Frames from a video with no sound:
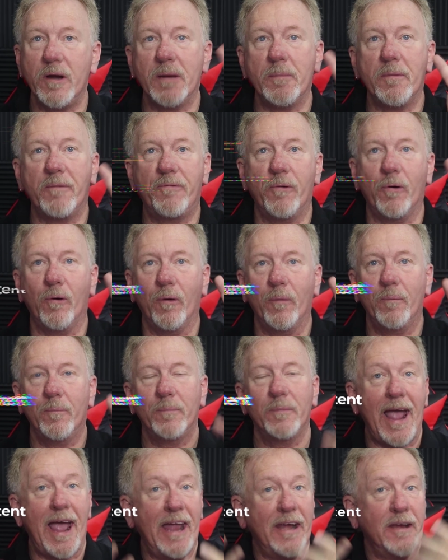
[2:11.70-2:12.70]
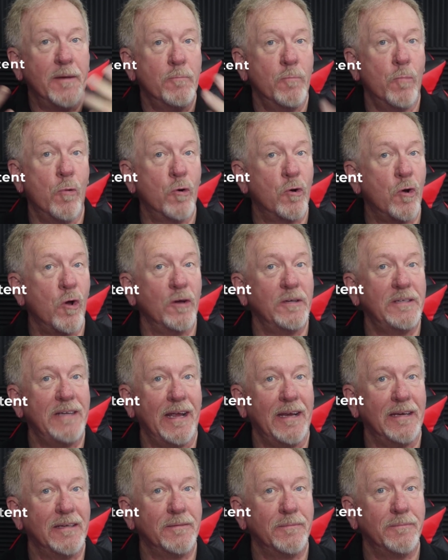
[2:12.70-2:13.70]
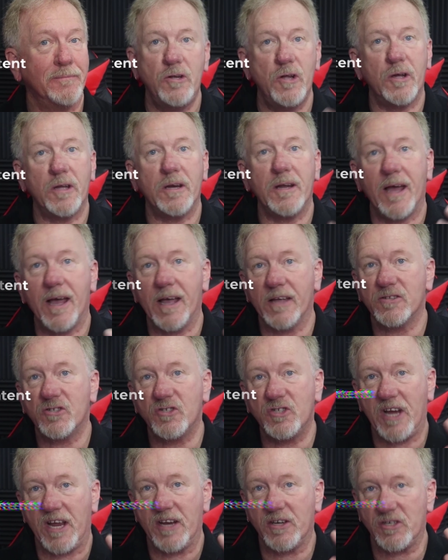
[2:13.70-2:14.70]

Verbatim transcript: Point number four, add more content. You can ask